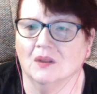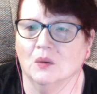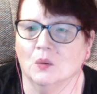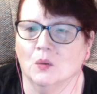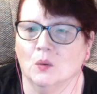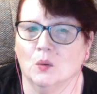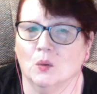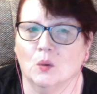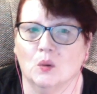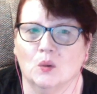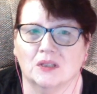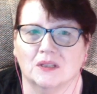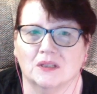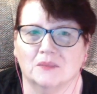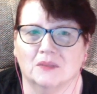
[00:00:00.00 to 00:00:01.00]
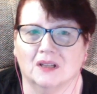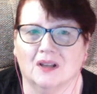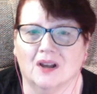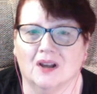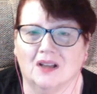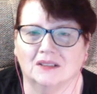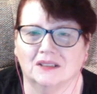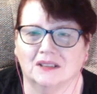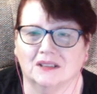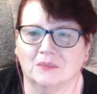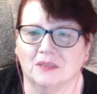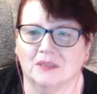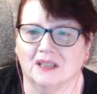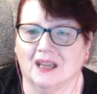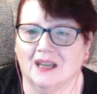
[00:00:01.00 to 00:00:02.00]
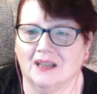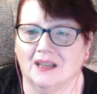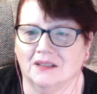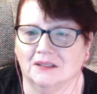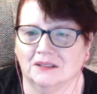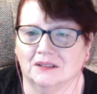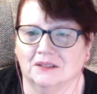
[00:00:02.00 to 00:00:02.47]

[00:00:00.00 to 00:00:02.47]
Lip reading: Oh, she's been called to the big house.